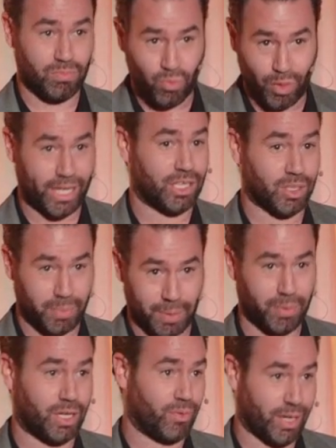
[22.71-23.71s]
regular
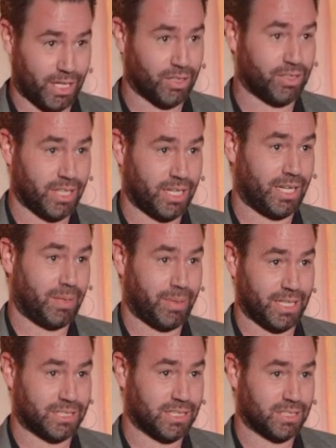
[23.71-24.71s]
people on a regular day-to-day
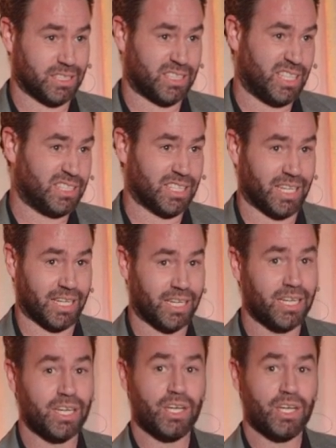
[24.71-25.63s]
basis is things like